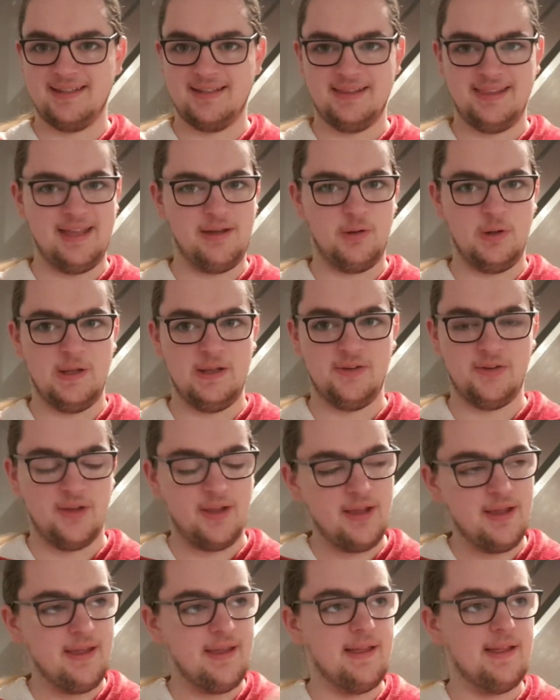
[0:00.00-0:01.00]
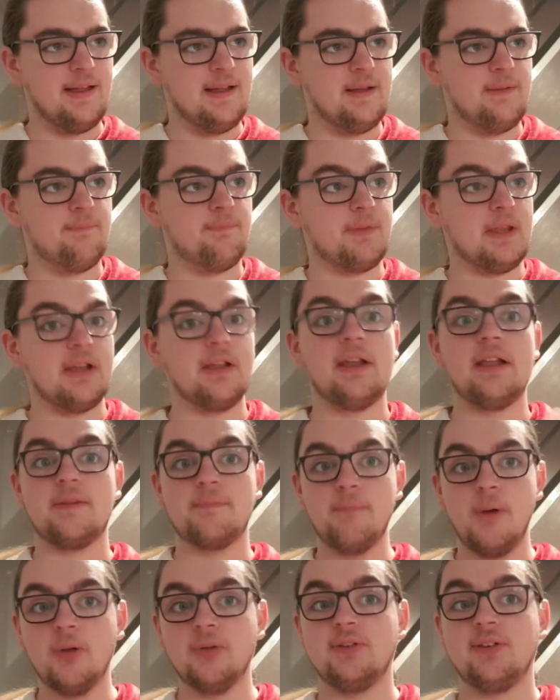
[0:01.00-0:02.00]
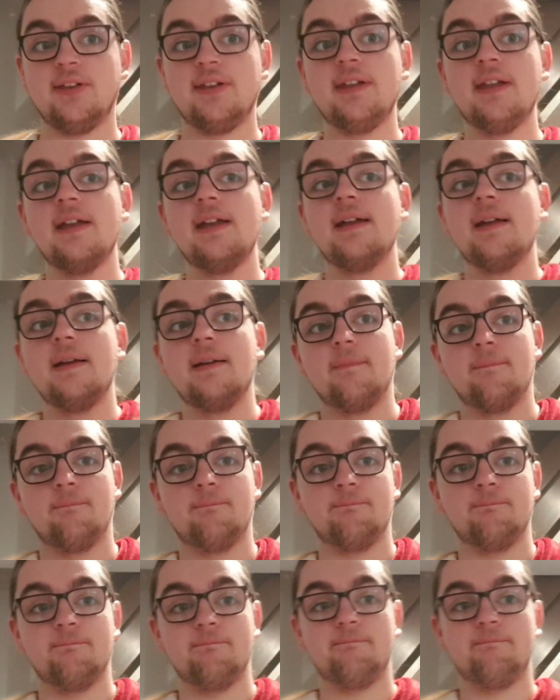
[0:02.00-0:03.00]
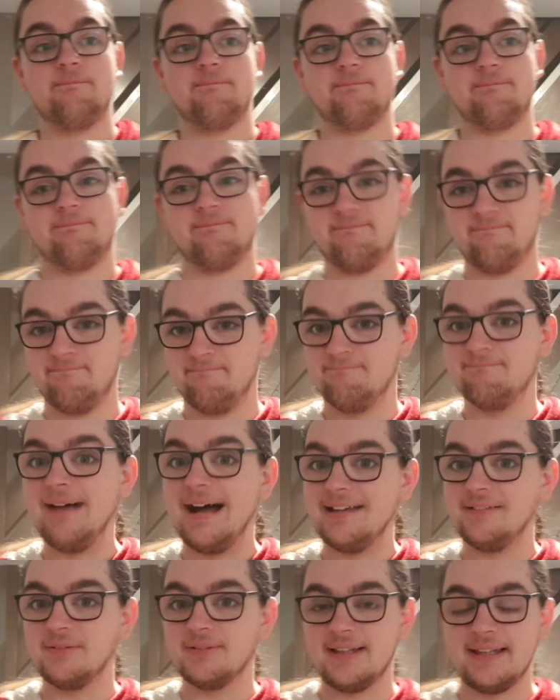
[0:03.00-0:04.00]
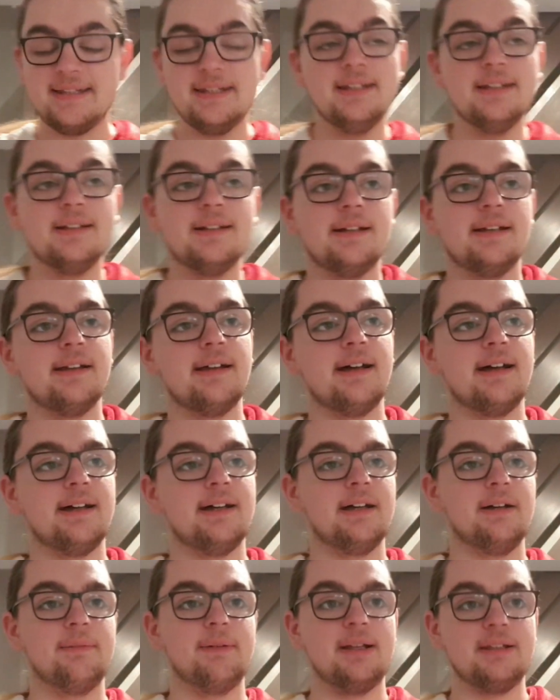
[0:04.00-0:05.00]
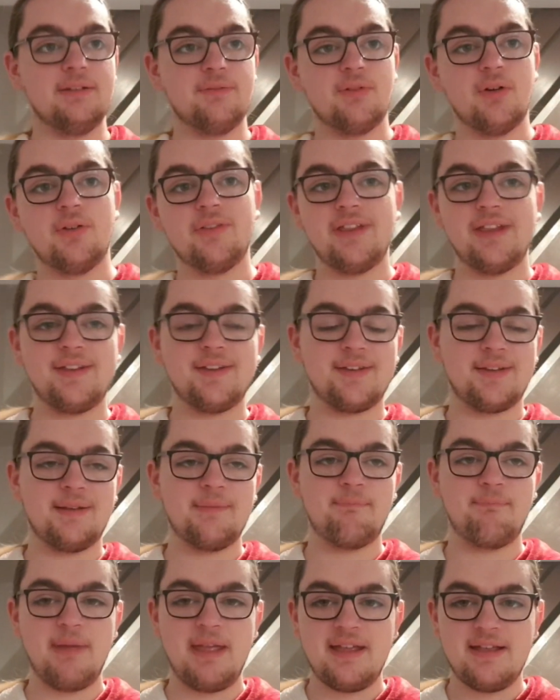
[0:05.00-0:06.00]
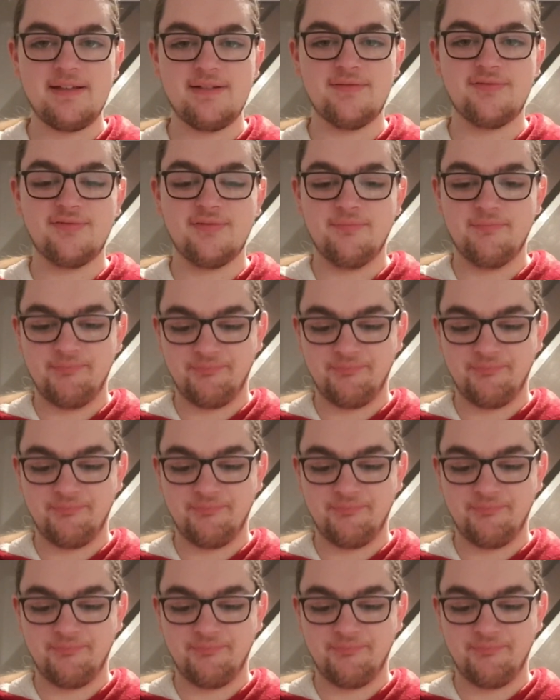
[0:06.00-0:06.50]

There it is. It's malty, mildly, and you've got this bit of.